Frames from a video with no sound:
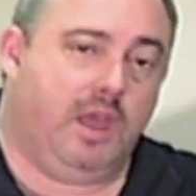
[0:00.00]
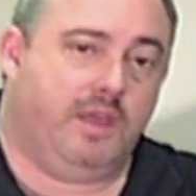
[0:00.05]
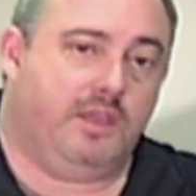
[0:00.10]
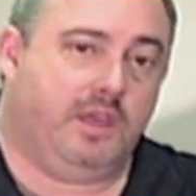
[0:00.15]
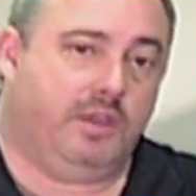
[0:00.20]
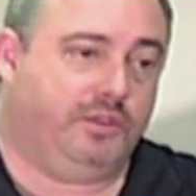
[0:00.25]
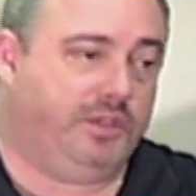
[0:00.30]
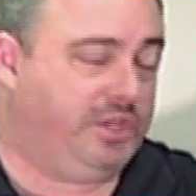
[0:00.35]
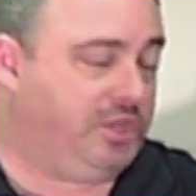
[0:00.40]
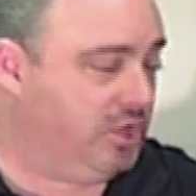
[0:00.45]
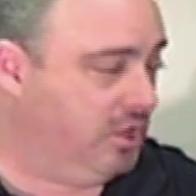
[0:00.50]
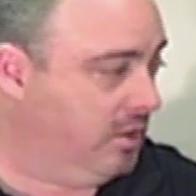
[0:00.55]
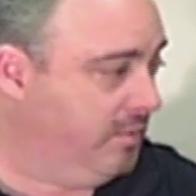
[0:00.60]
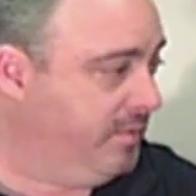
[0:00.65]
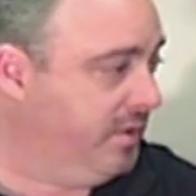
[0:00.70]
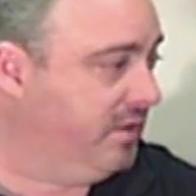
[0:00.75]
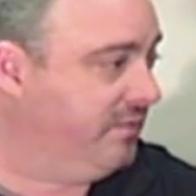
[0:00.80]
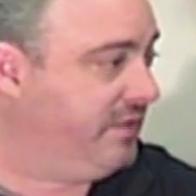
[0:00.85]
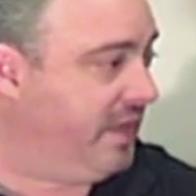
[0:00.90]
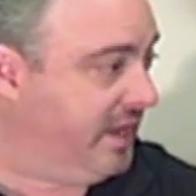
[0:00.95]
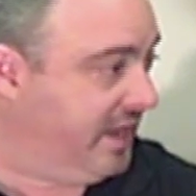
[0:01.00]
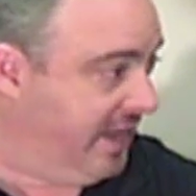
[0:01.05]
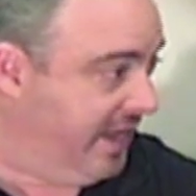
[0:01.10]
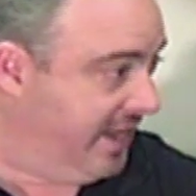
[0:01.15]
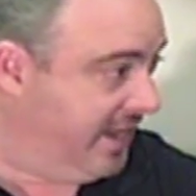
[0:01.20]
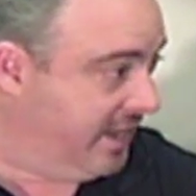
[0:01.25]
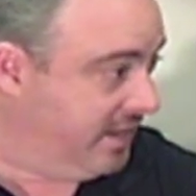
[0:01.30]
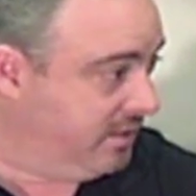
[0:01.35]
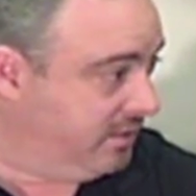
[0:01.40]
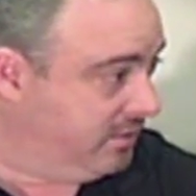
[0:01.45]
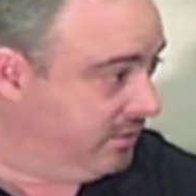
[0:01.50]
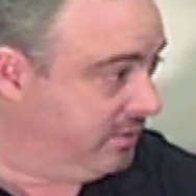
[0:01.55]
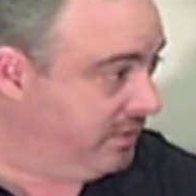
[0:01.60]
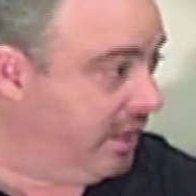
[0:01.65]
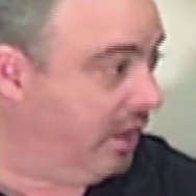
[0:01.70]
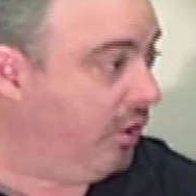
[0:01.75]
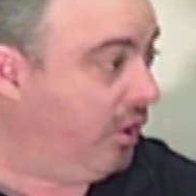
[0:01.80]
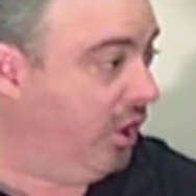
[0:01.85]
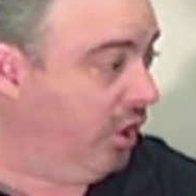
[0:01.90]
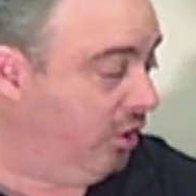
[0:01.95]
and they'll determine if they can,
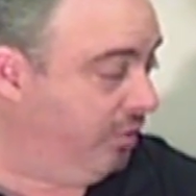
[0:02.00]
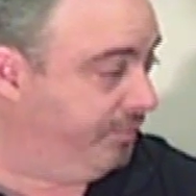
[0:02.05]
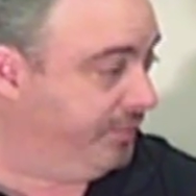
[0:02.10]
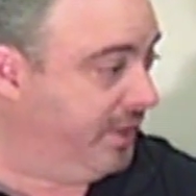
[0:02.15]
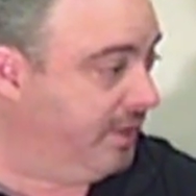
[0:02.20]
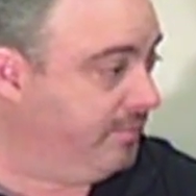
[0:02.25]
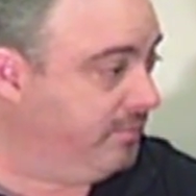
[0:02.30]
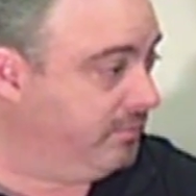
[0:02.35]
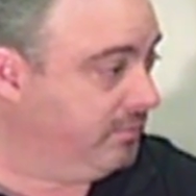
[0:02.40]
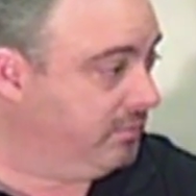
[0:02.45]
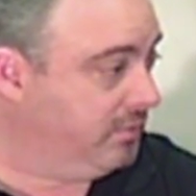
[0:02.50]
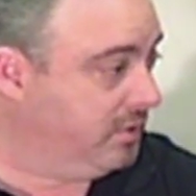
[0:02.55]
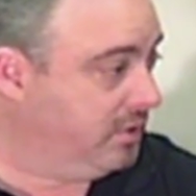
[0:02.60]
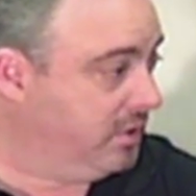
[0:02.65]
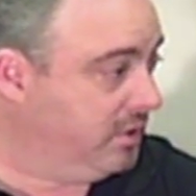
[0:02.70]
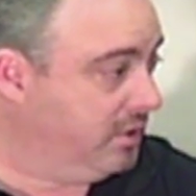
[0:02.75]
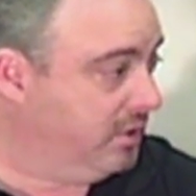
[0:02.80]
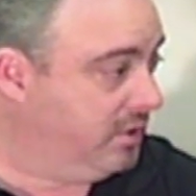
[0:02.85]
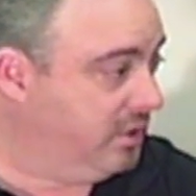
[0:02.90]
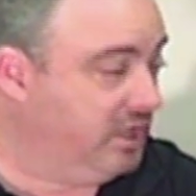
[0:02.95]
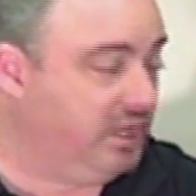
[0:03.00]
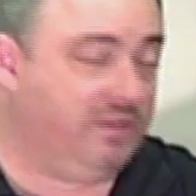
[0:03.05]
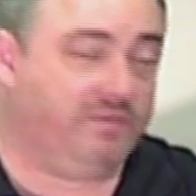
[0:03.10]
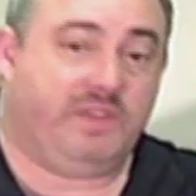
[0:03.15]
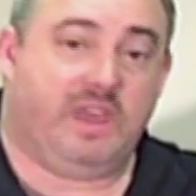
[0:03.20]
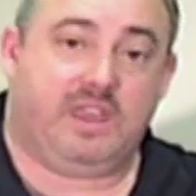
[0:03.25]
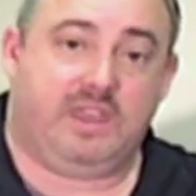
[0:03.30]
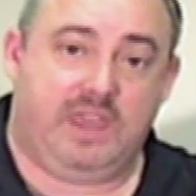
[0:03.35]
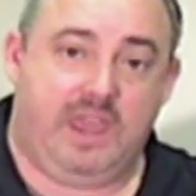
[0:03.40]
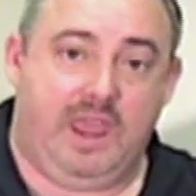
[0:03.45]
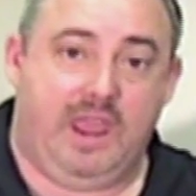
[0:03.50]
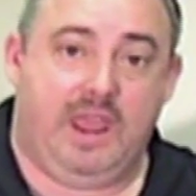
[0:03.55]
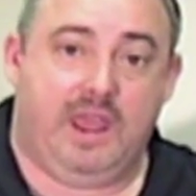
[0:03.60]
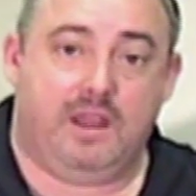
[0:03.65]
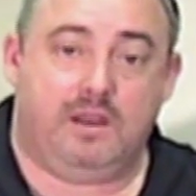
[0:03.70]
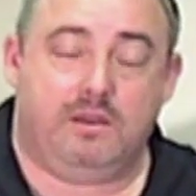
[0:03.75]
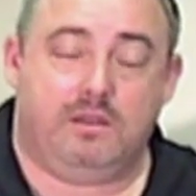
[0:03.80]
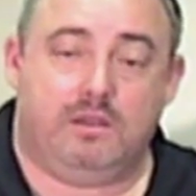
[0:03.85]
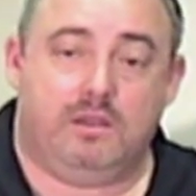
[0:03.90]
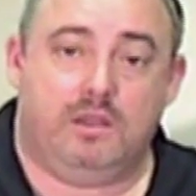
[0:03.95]
they'll help them, and if they
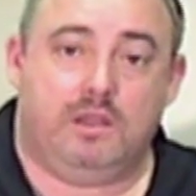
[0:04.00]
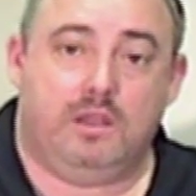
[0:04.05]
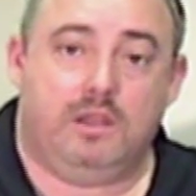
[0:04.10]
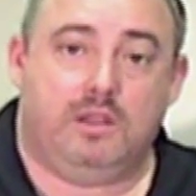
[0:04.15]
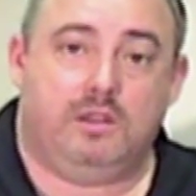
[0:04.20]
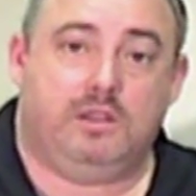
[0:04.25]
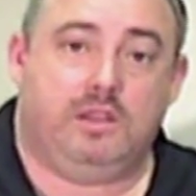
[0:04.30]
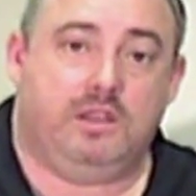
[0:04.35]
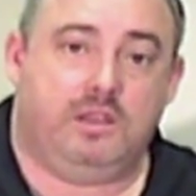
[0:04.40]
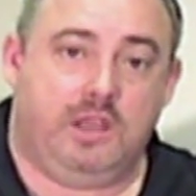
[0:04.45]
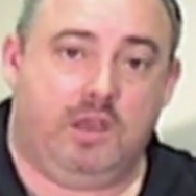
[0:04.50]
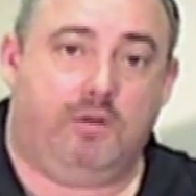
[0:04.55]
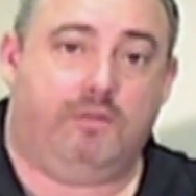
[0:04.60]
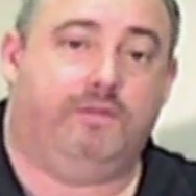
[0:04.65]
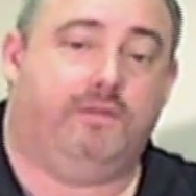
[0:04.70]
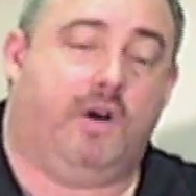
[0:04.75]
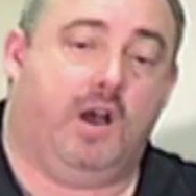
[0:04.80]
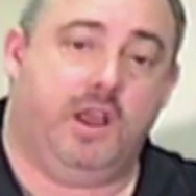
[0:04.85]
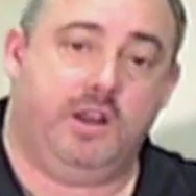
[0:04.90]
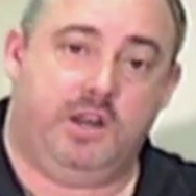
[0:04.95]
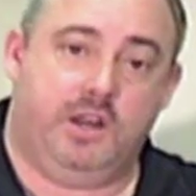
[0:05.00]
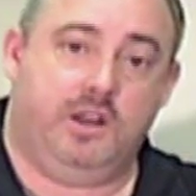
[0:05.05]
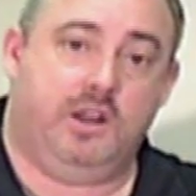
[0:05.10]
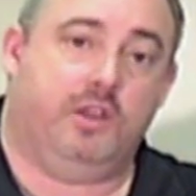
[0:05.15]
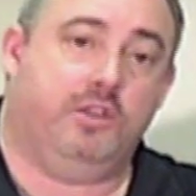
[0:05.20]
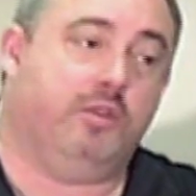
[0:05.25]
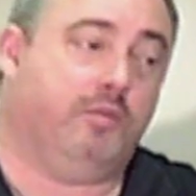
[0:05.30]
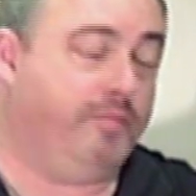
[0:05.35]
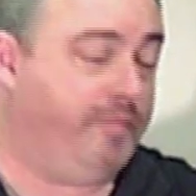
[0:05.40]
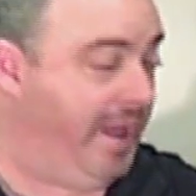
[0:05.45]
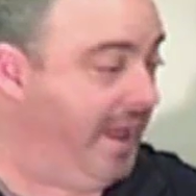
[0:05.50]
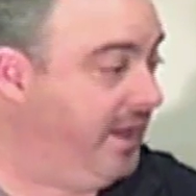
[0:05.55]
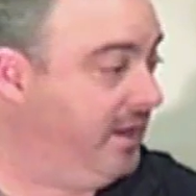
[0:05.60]
can't, then they'll find another